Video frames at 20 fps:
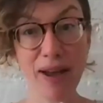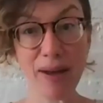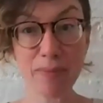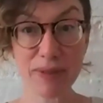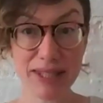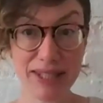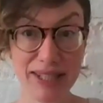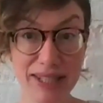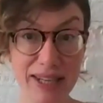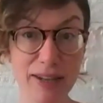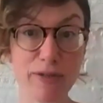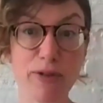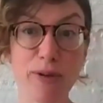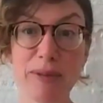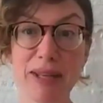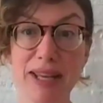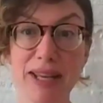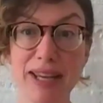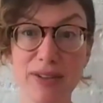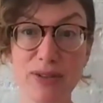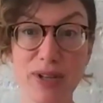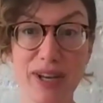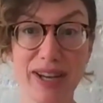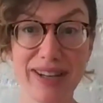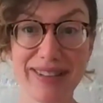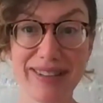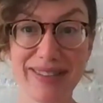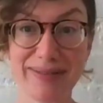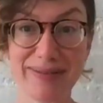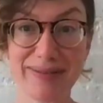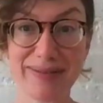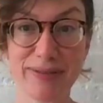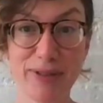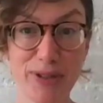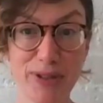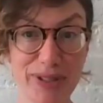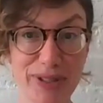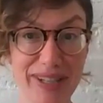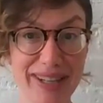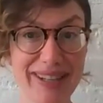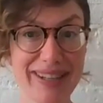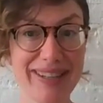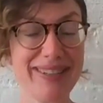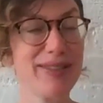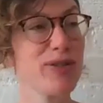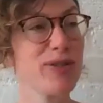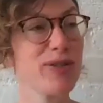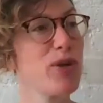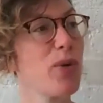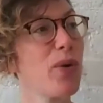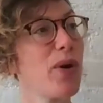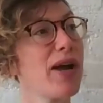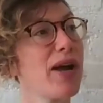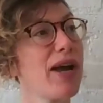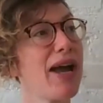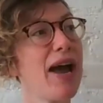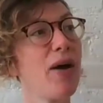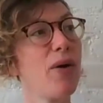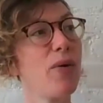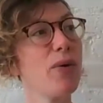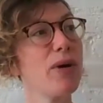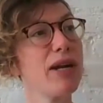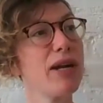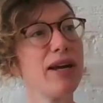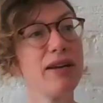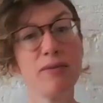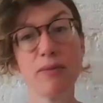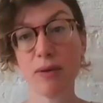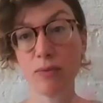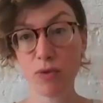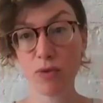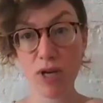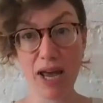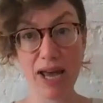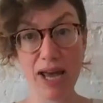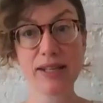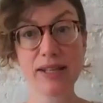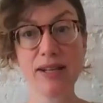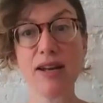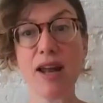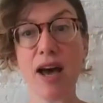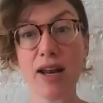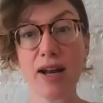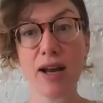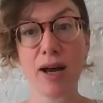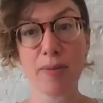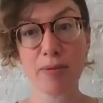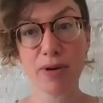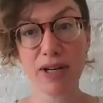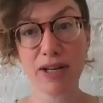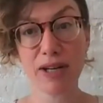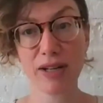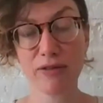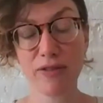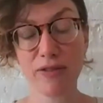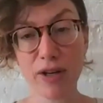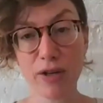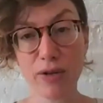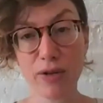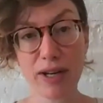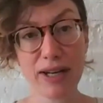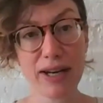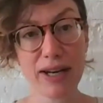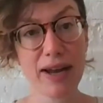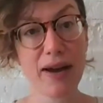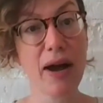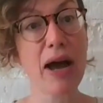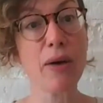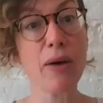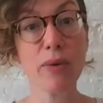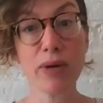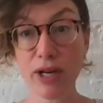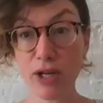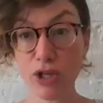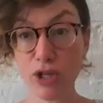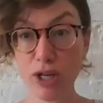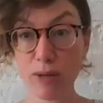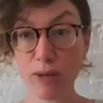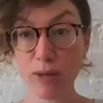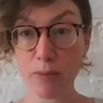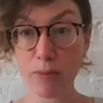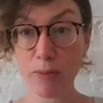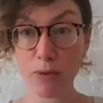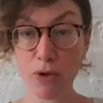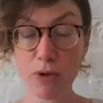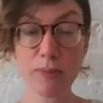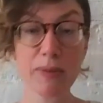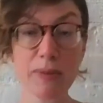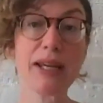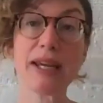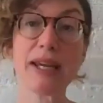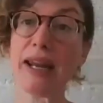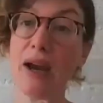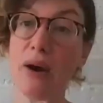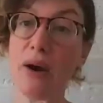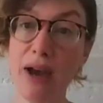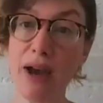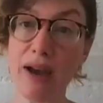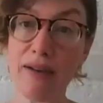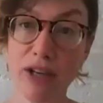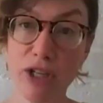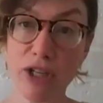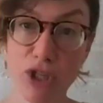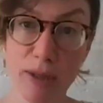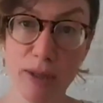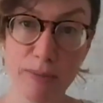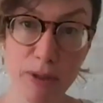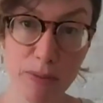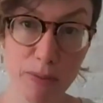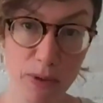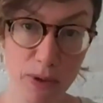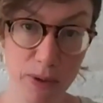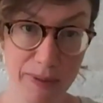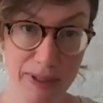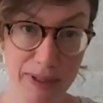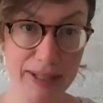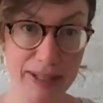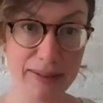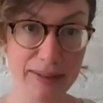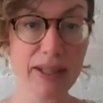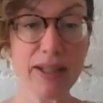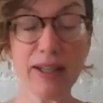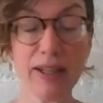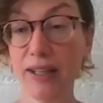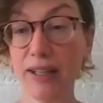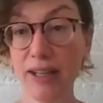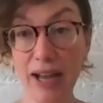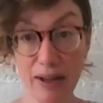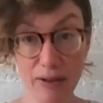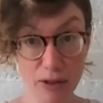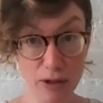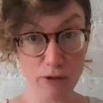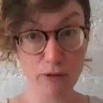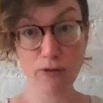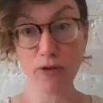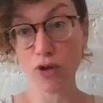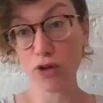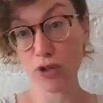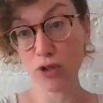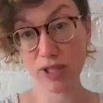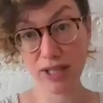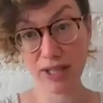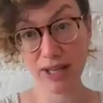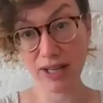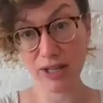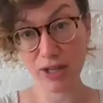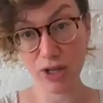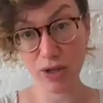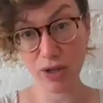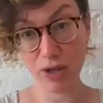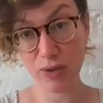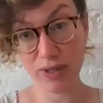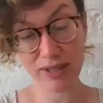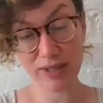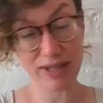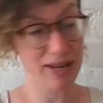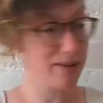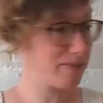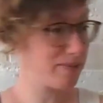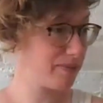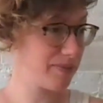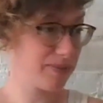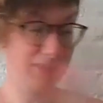if I'm sitting from the outside for a second. So how would I, as a non-operating founder right now, how would I shape a board meeting, and how have I shaped a board meeting? The first thing I do is I